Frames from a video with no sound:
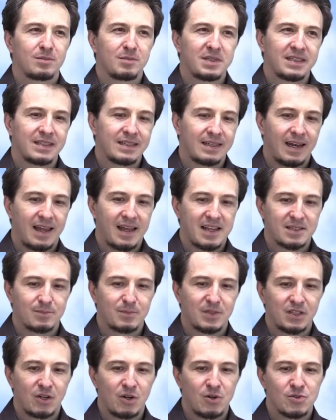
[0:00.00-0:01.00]
to the middle class,
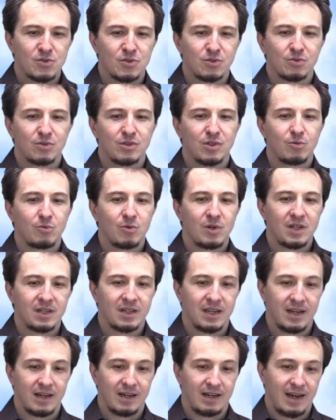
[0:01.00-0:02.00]
but also to the
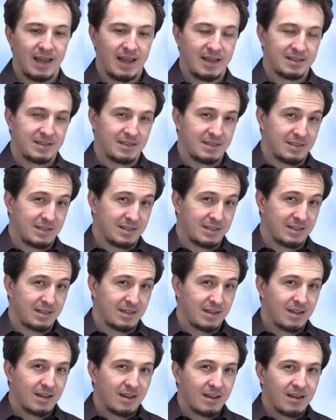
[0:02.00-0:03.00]
working classes
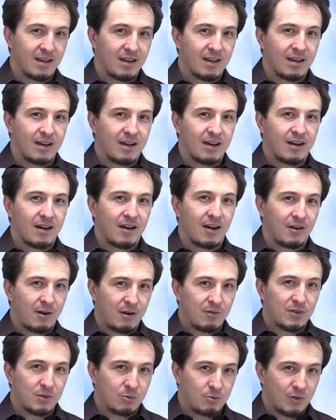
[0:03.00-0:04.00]

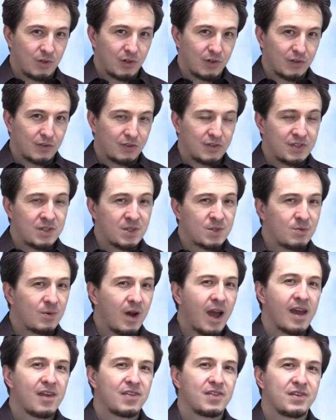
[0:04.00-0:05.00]
around the world. This is
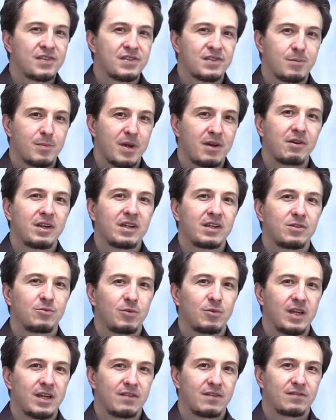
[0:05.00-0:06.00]
why this
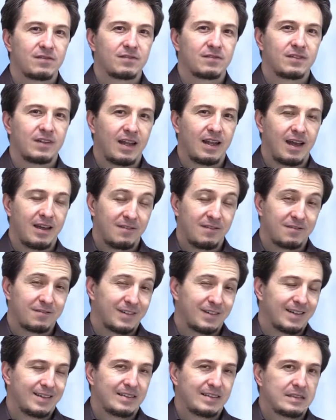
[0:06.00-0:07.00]
American way of
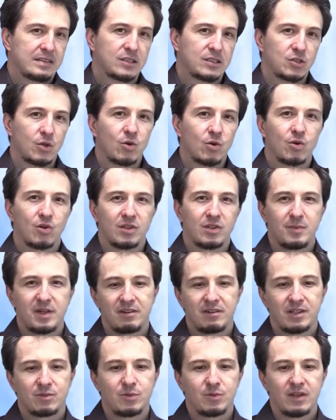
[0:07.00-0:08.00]
life, so-called
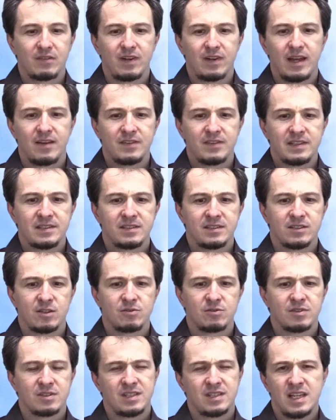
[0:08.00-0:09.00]
American way of life, is
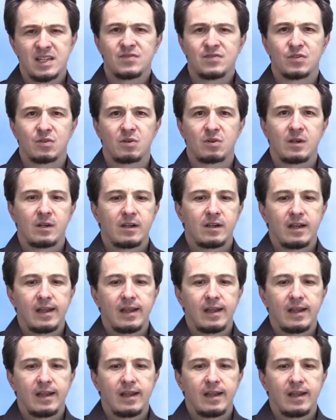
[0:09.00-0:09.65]
so successful.